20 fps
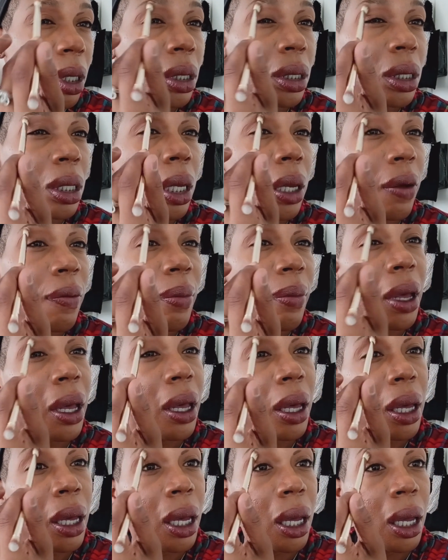just to give
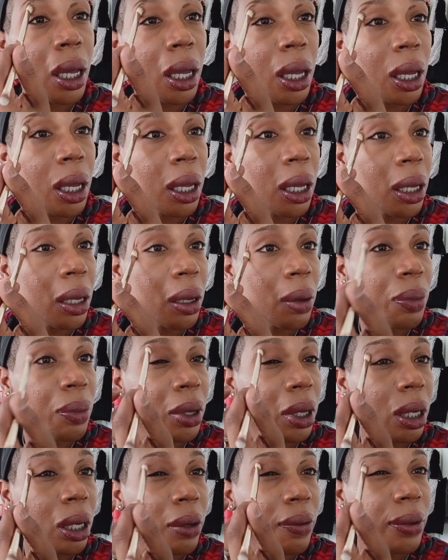my eye a
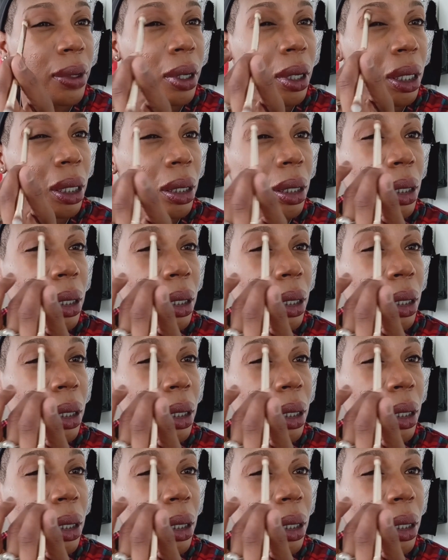bit of color.